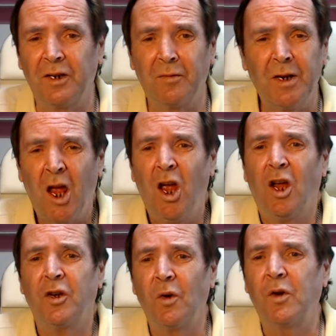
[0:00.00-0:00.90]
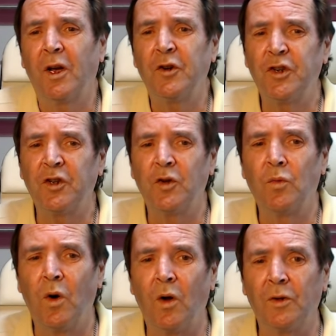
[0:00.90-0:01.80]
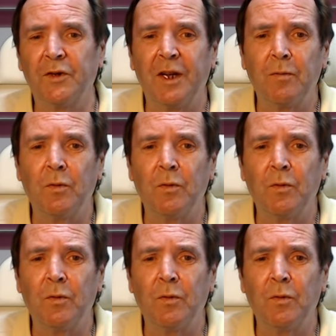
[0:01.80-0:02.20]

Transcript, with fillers: I mean, no country in the world is able